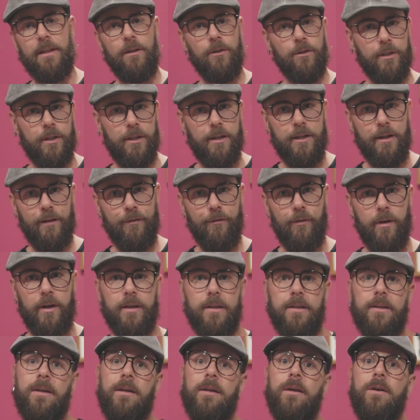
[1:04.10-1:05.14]
looked
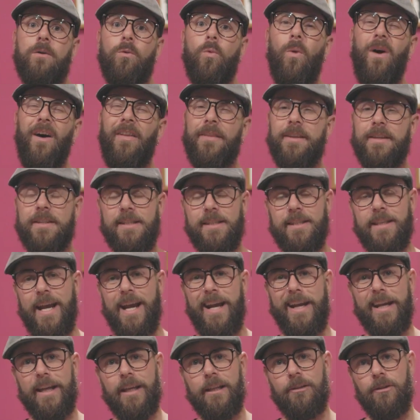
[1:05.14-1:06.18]
different, what the
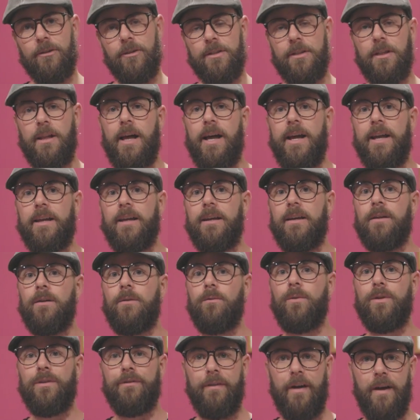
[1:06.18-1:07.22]
staining looks like
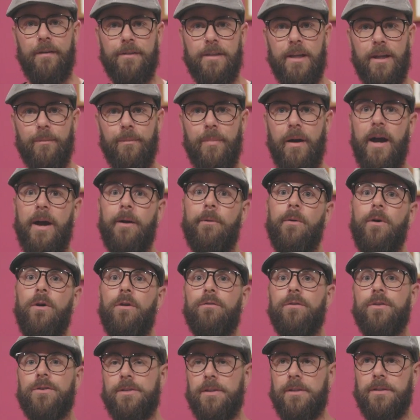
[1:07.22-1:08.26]
with 510 Pyro
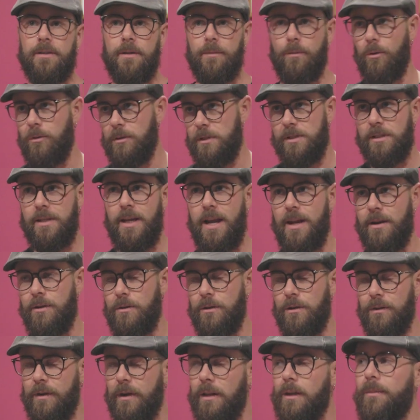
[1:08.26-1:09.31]
versus a more standard
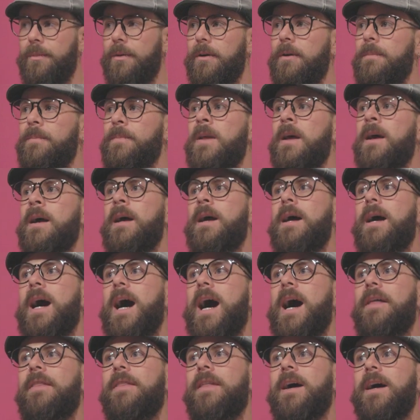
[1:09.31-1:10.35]
developer,
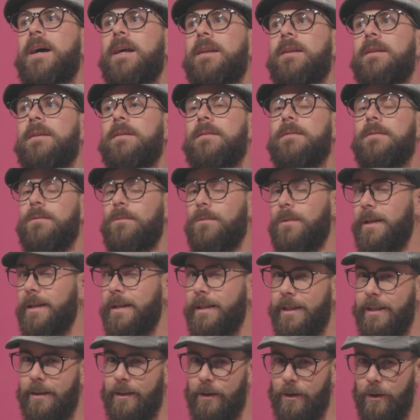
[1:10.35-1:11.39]
and then,
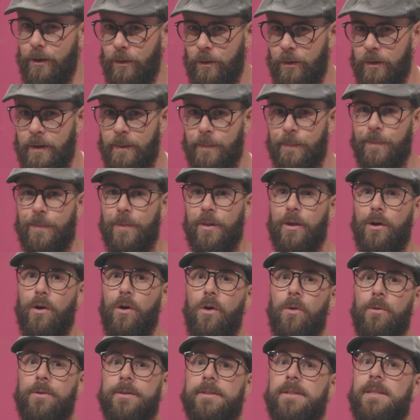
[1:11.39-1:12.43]
really though, the
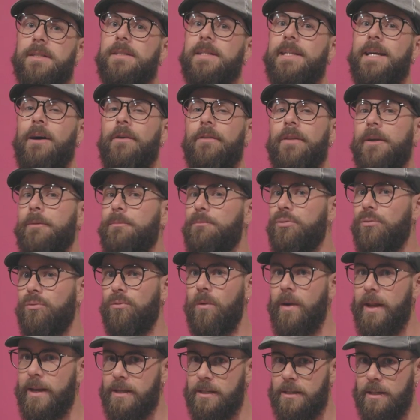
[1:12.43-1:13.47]
goal is to see how they
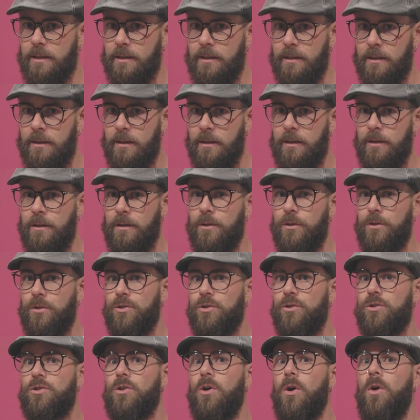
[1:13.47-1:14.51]
print.
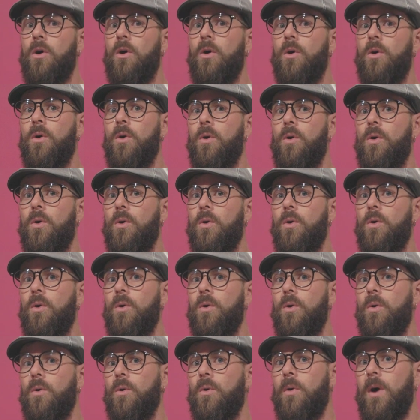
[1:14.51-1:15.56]

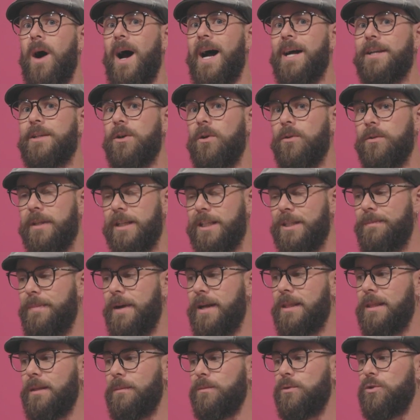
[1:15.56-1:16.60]
So I don't
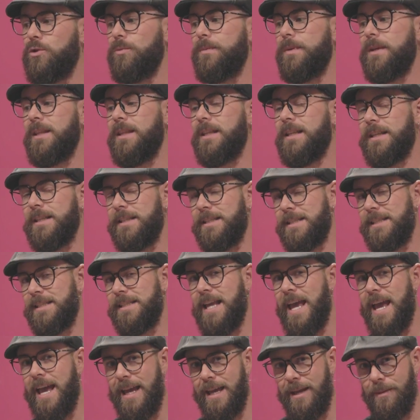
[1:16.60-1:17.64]
expect them to be the
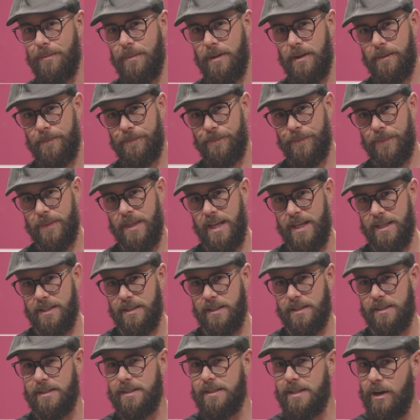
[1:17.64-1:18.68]
same
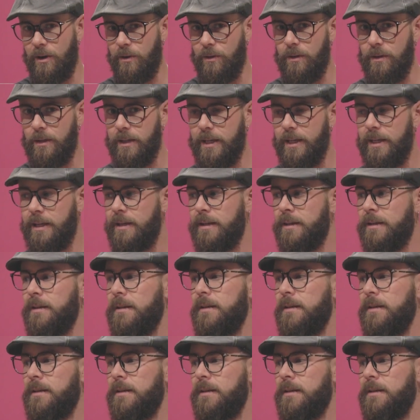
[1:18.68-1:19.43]
necessarily,